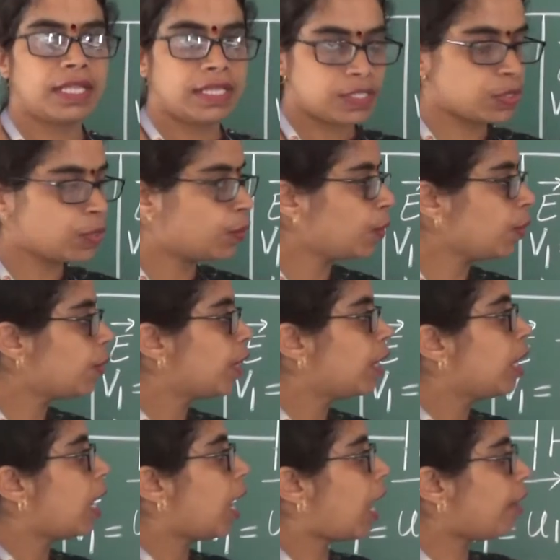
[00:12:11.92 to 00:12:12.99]

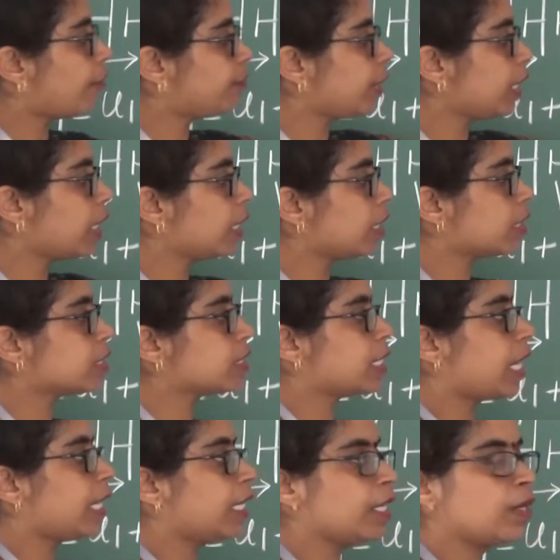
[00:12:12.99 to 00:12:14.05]
So, after
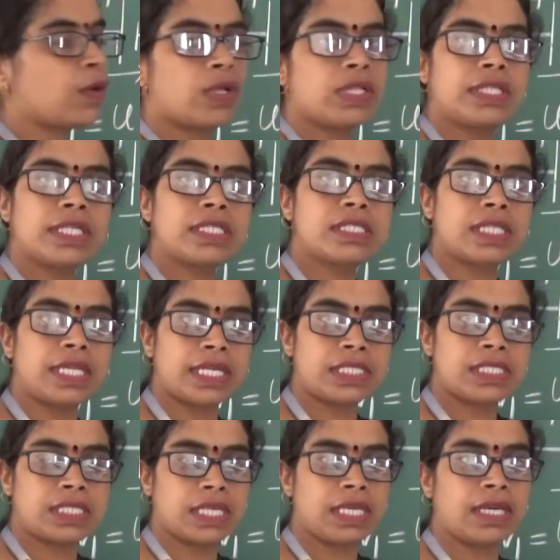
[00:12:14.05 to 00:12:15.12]
understanding all these
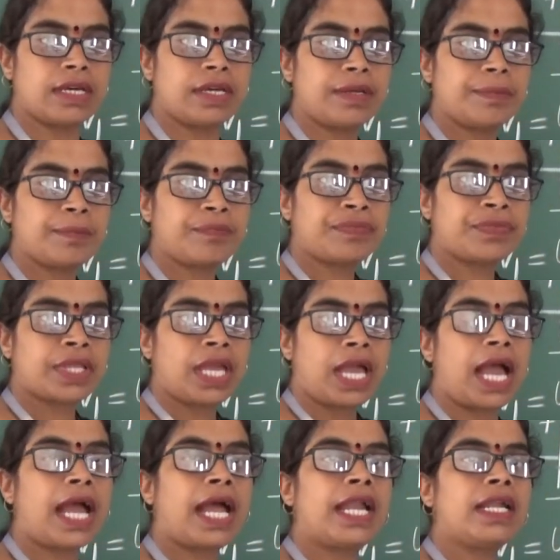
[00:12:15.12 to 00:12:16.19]
things here
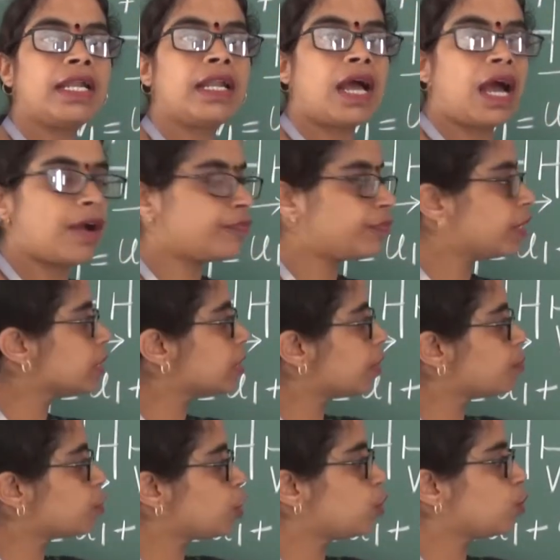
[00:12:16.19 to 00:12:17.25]
and after
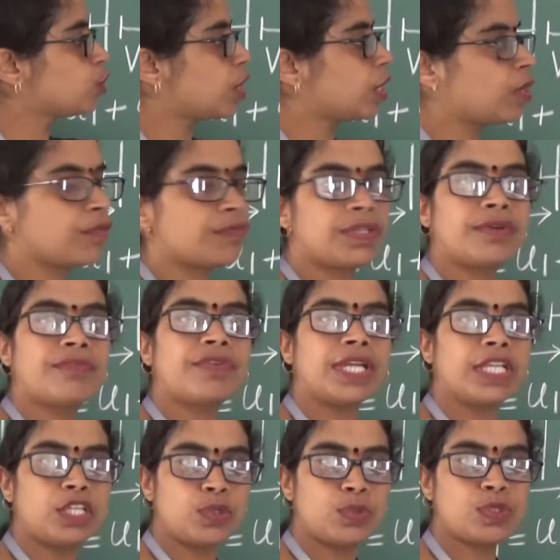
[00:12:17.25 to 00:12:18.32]
substitution of the
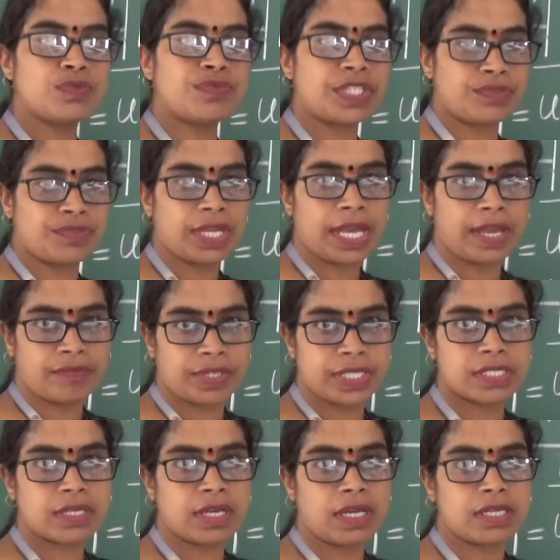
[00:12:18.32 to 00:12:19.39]
values which we have
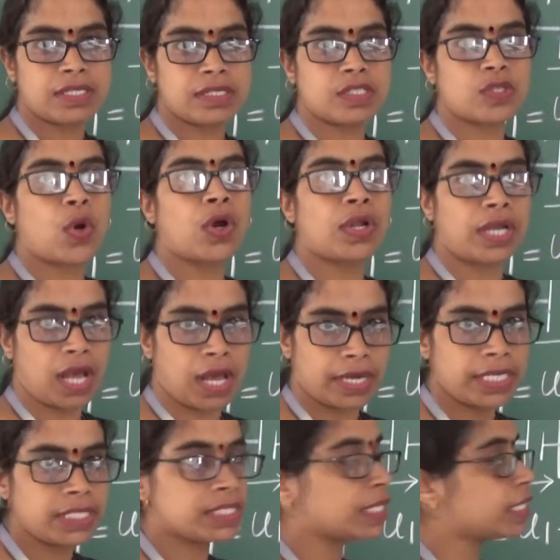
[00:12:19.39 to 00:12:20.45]
discussed on
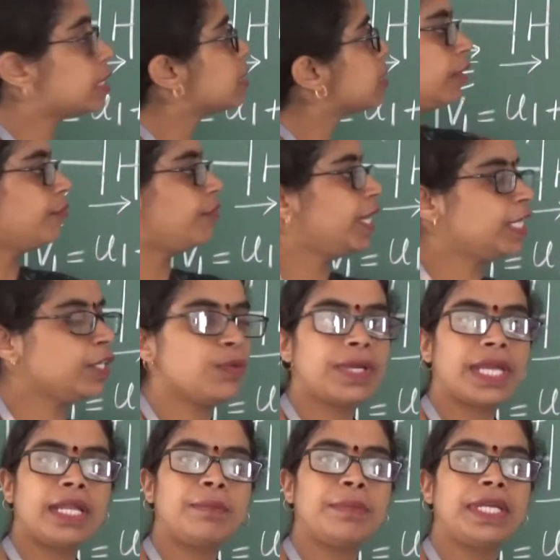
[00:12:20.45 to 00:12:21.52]
RHS, the value
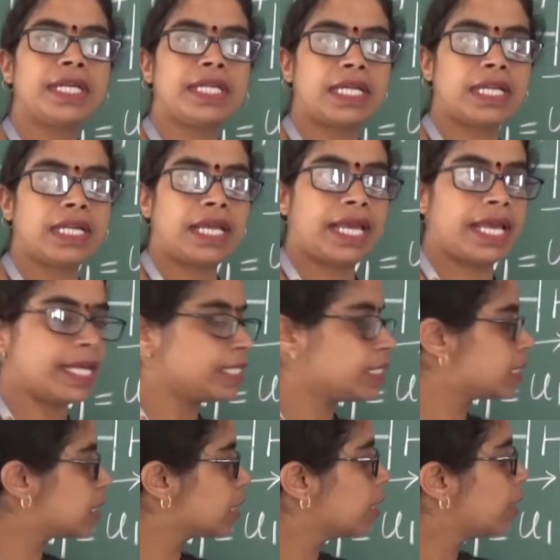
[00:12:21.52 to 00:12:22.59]
can be written as
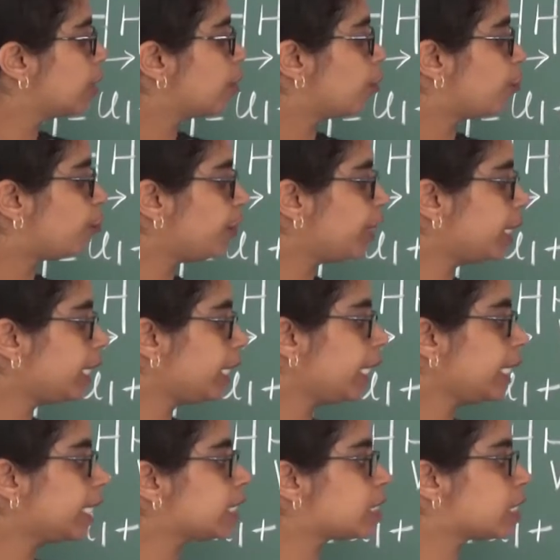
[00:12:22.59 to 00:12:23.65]

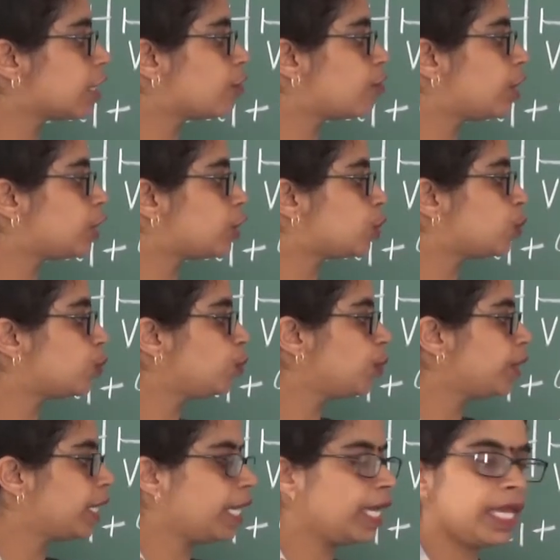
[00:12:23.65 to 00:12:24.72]
Vd is equal
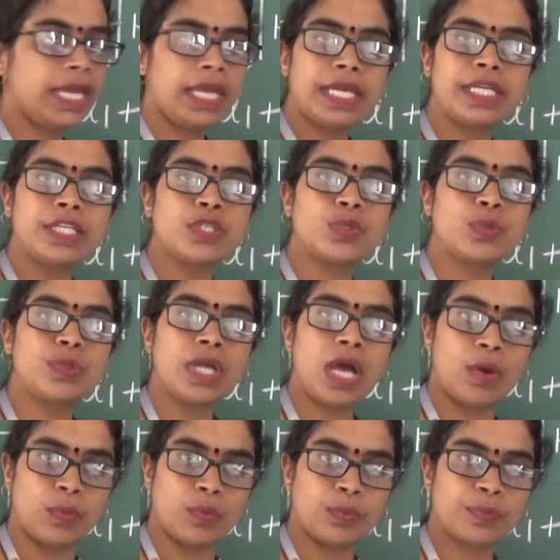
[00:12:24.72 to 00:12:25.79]
to A into tau,